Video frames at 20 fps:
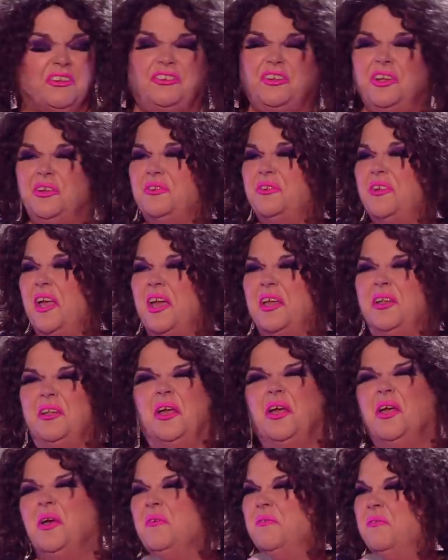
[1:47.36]
She said,
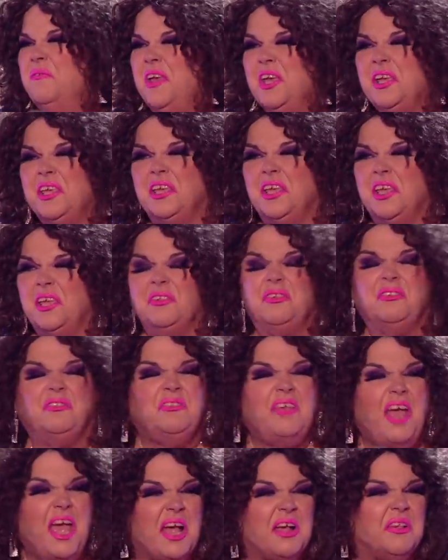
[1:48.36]
Vicky,
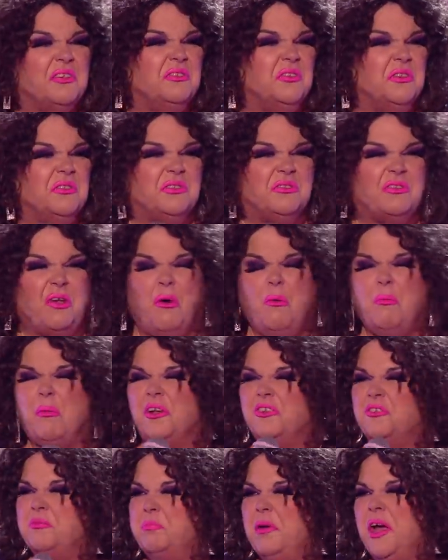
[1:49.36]
sex is so
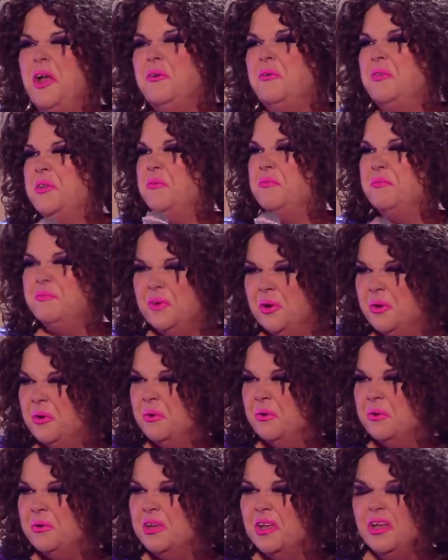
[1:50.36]
much better than
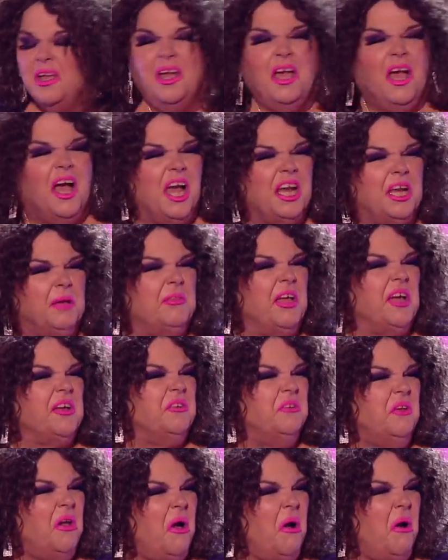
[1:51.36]
food. And I'm like,
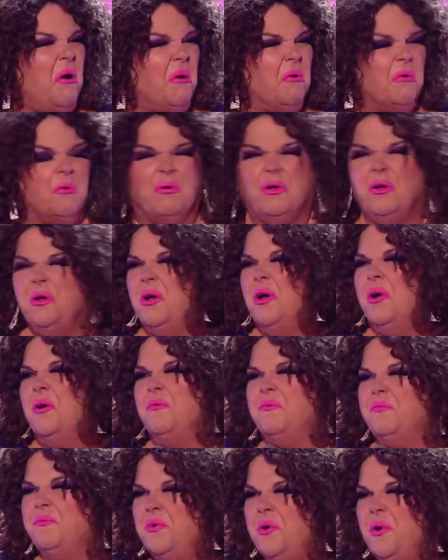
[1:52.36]
no,
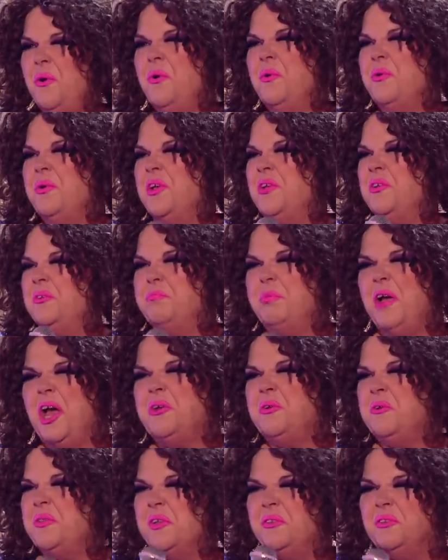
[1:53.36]
food is
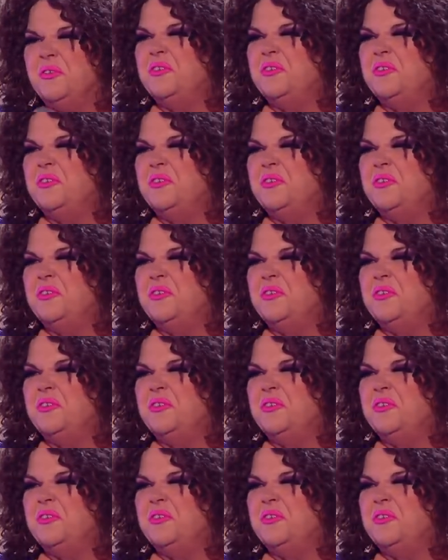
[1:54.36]
better than